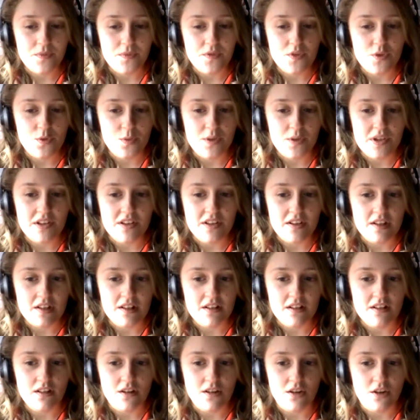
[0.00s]
so with
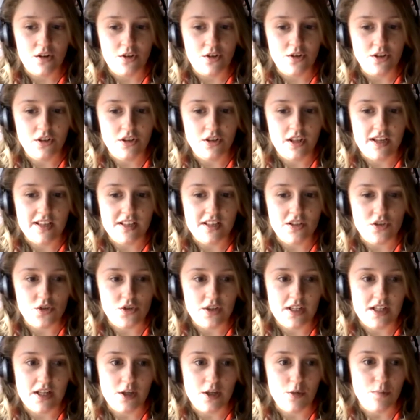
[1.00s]
like all the lines
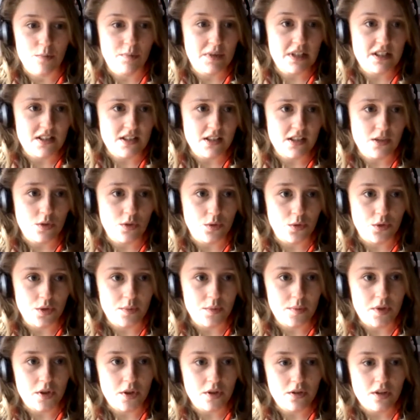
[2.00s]
right now, BT own
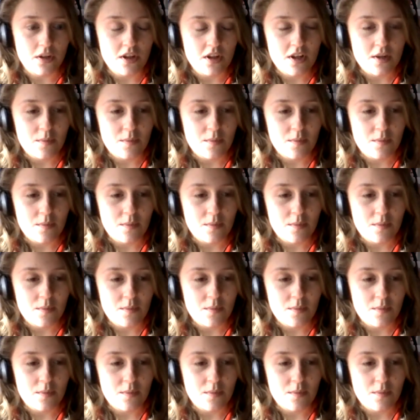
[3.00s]
them all,